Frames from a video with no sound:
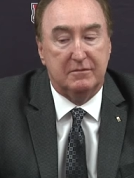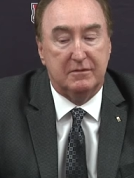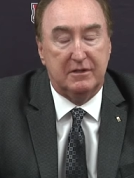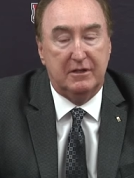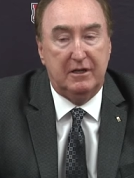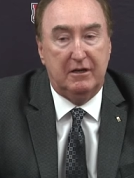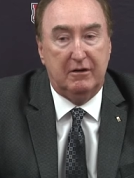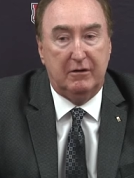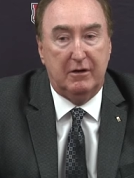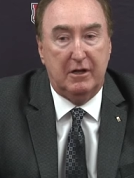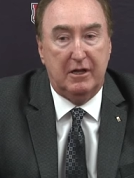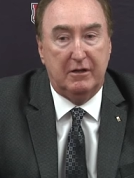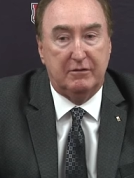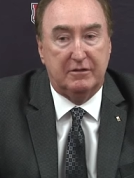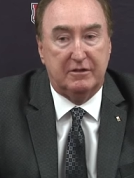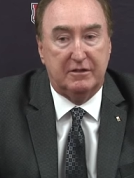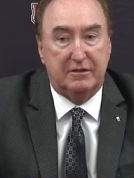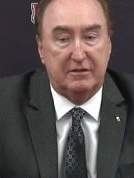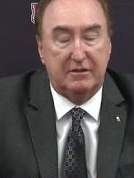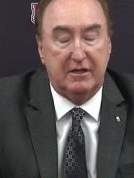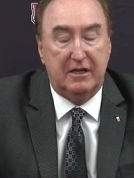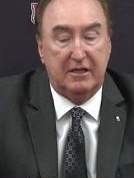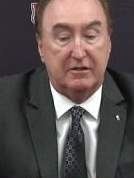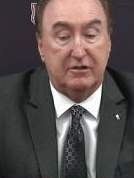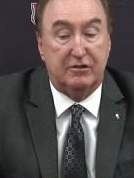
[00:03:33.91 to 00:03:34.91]
you know,
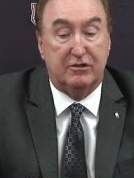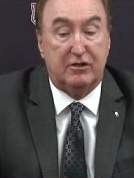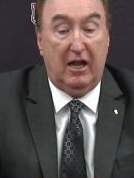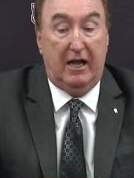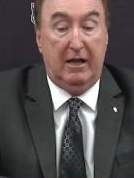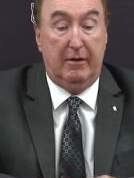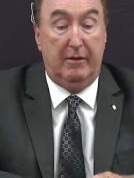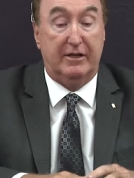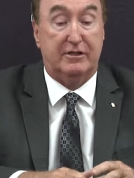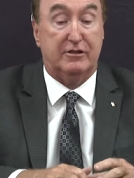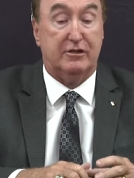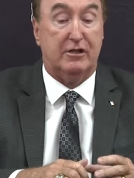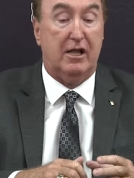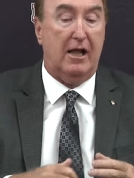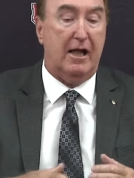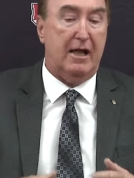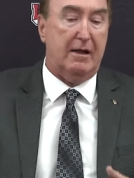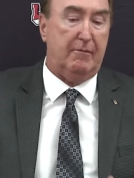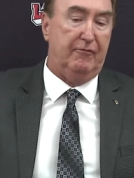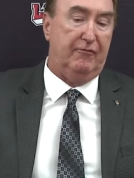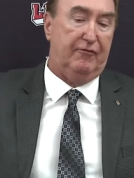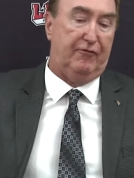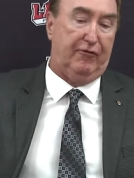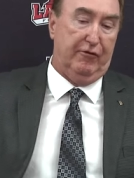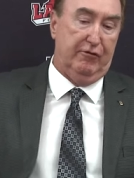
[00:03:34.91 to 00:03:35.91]
it's, it's time. It's
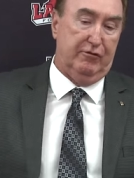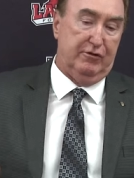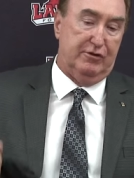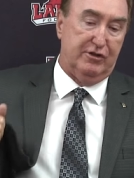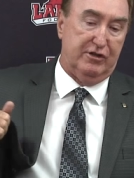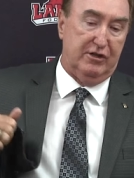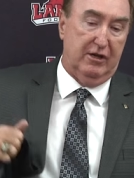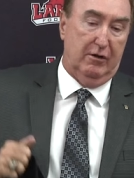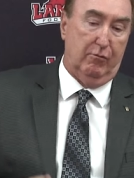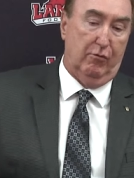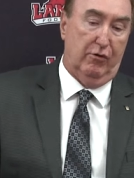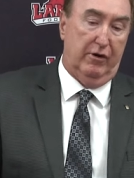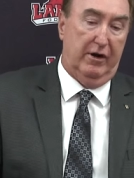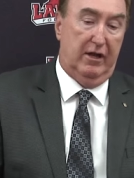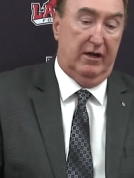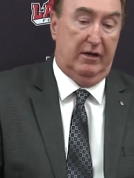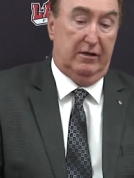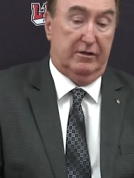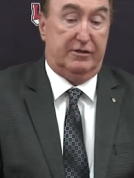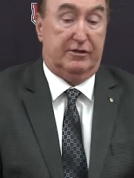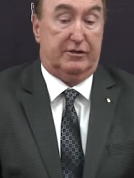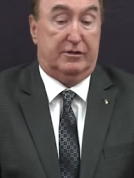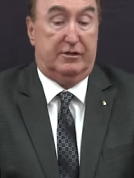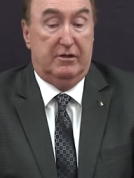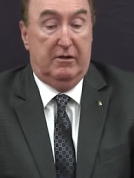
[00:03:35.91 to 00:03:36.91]
time for someone
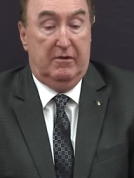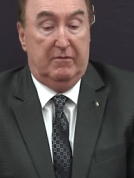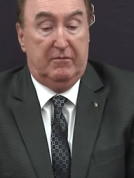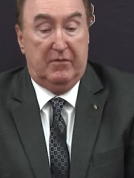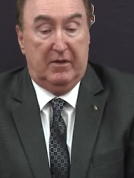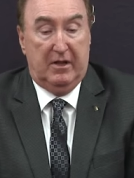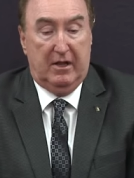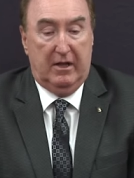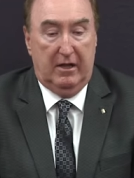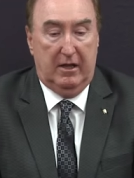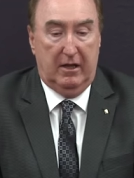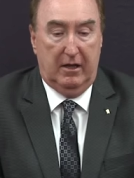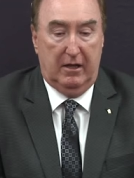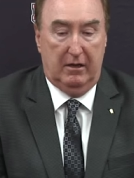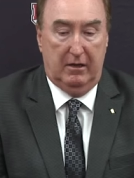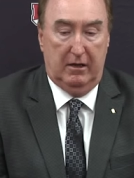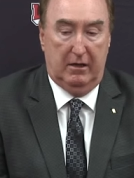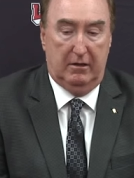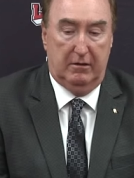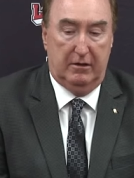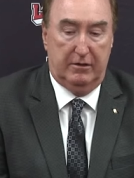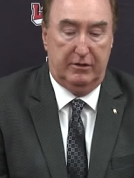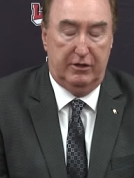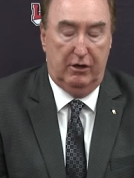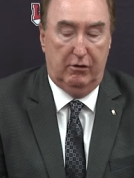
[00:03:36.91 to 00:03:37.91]
else.
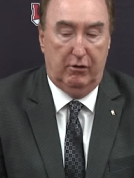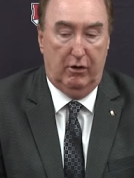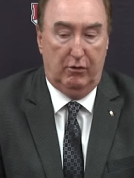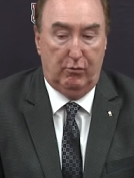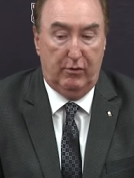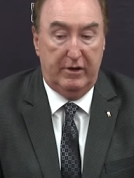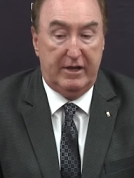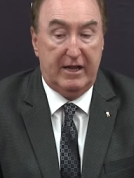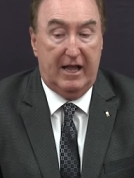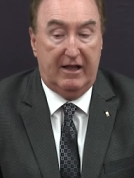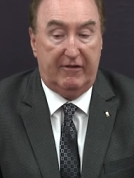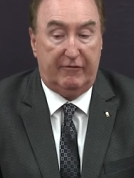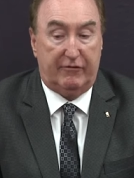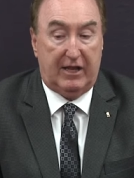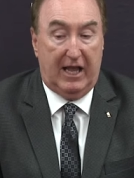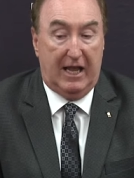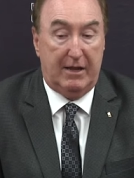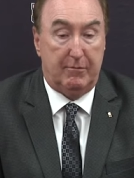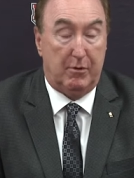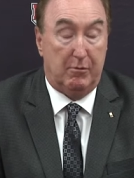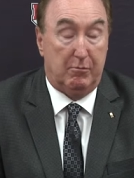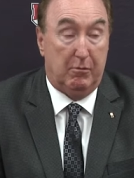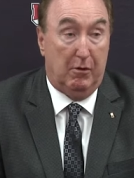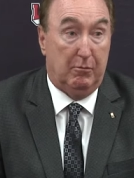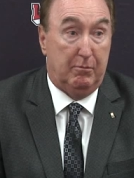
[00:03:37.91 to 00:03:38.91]
Uh, you know, and we have
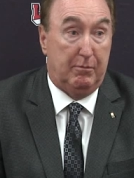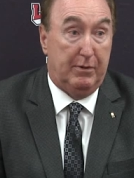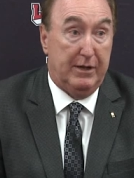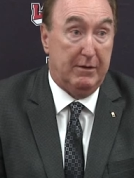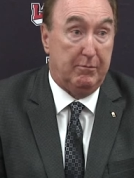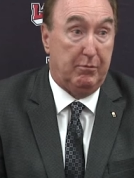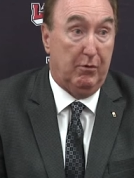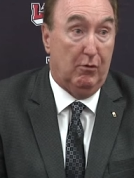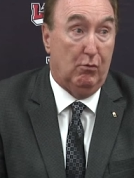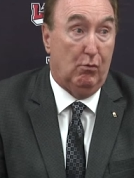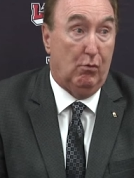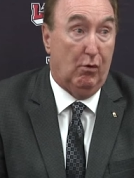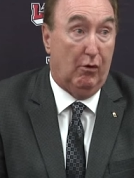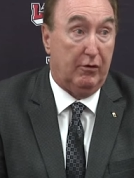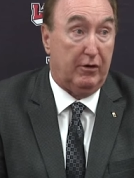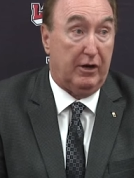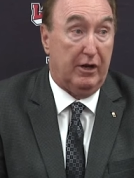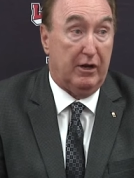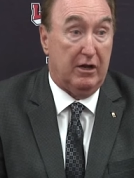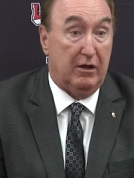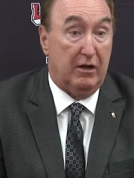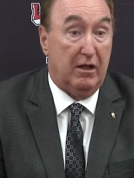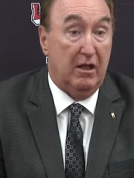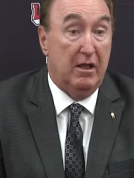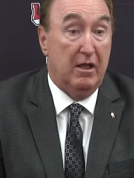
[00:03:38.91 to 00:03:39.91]
capable people
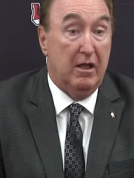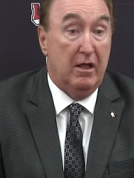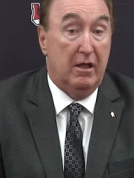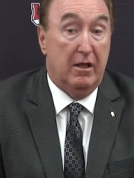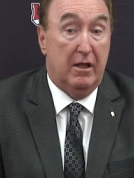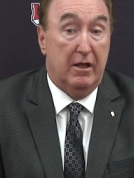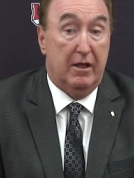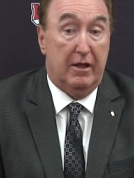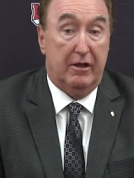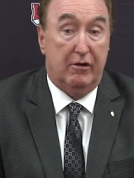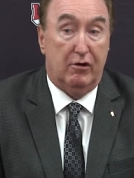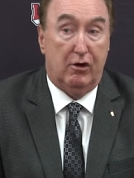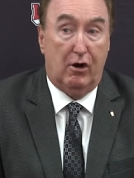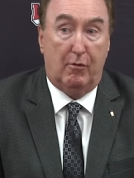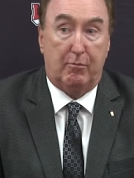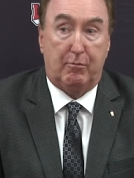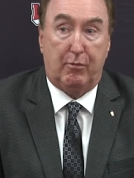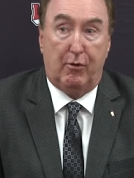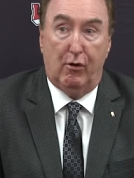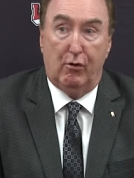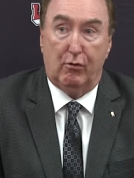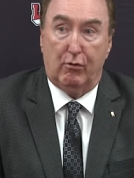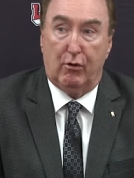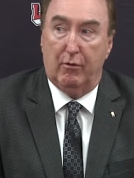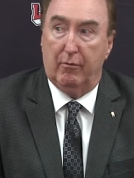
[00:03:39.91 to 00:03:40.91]
working in our
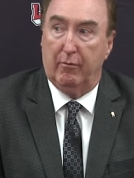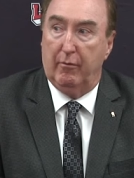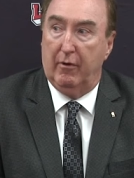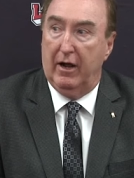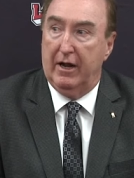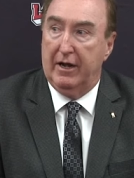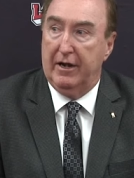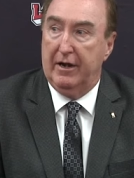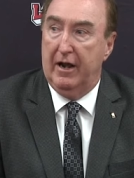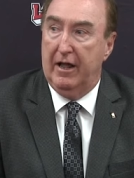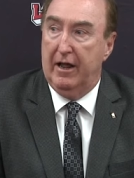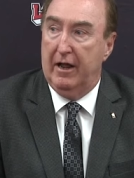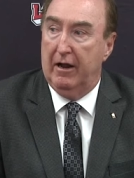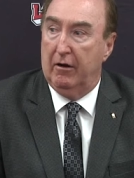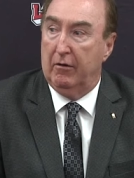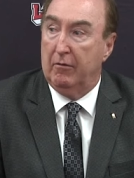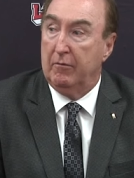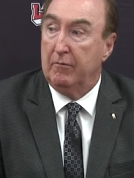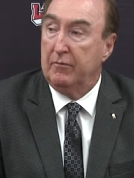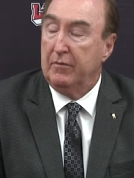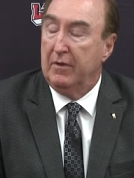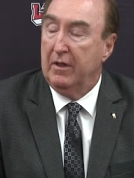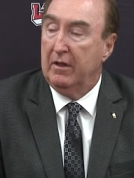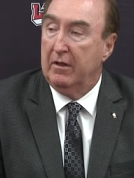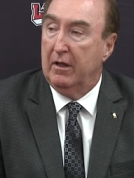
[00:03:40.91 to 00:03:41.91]
program right now
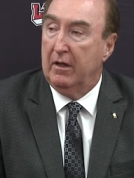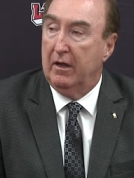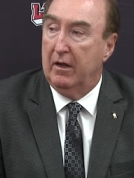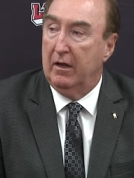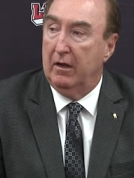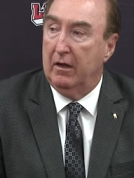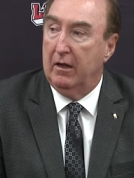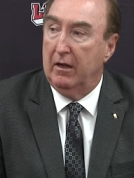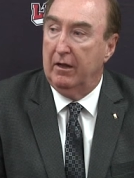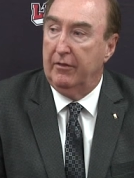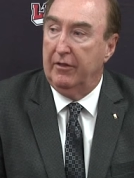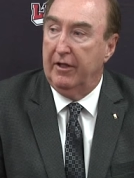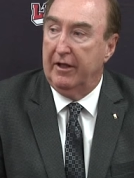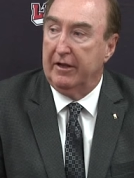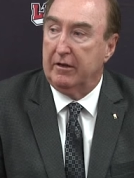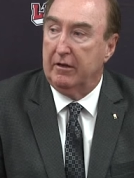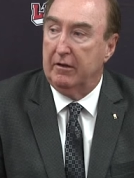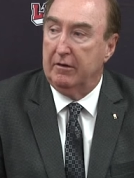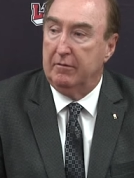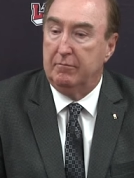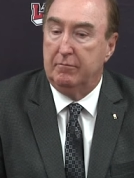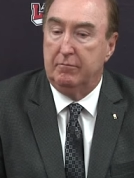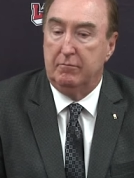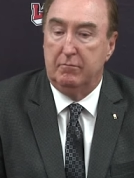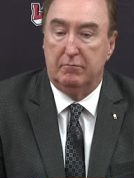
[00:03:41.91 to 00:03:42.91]
uh, that
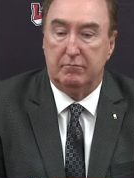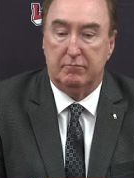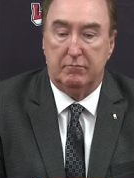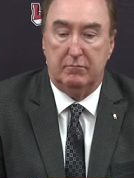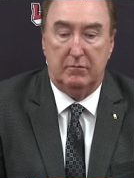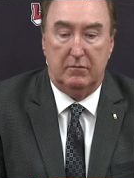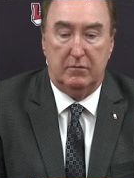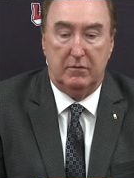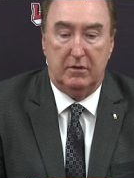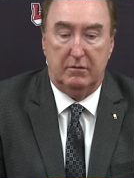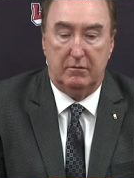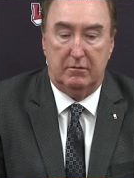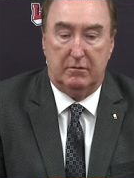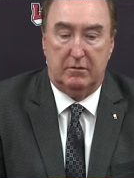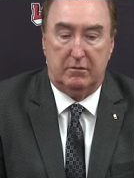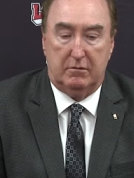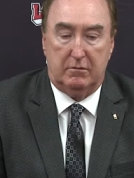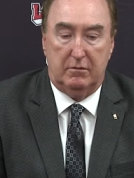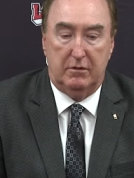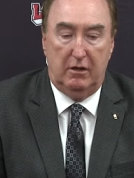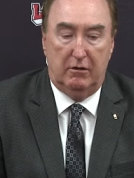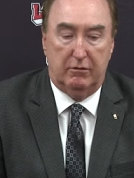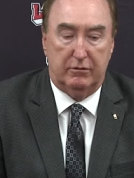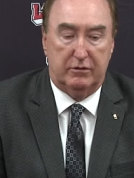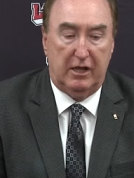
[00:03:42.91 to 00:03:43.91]
could,
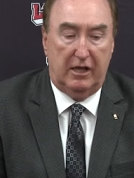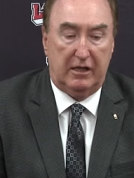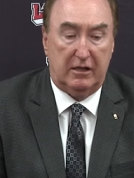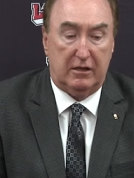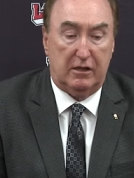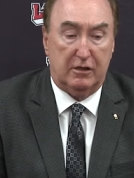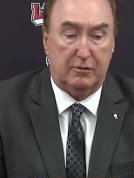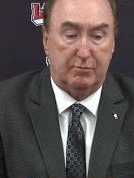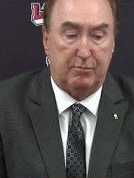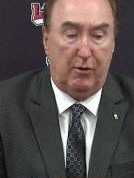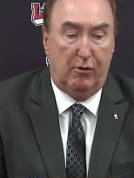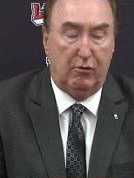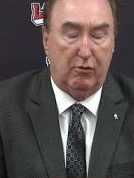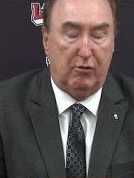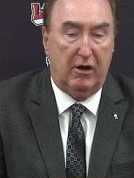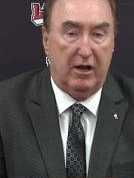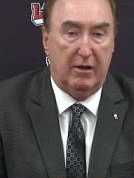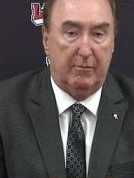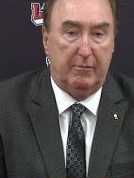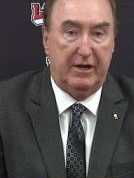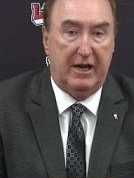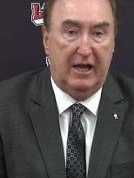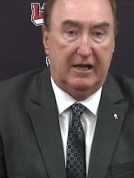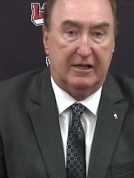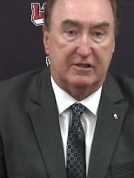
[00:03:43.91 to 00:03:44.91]
you know, take this
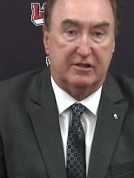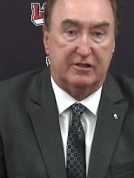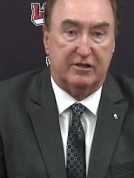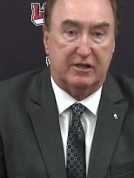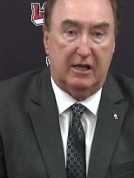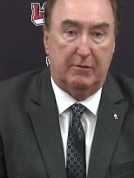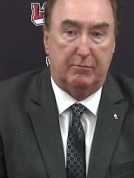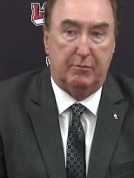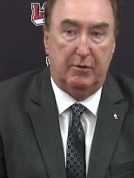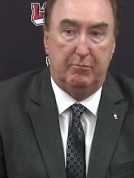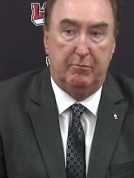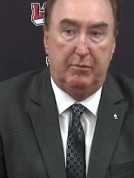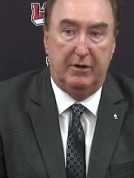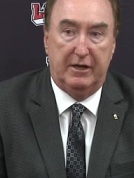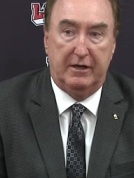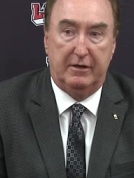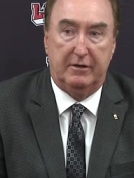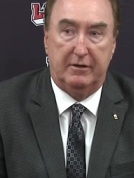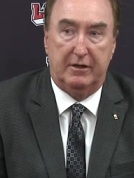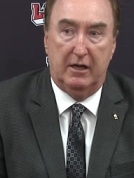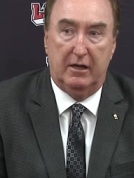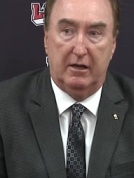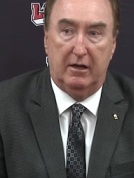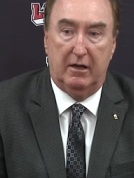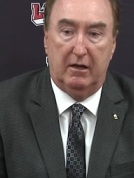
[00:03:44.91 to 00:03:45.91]
program and not skip a beat.
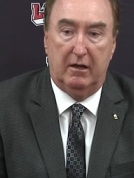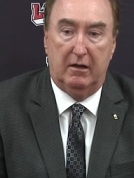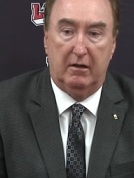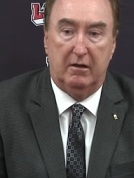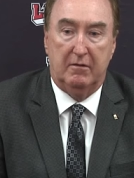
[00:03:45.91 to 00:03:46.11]
Uh,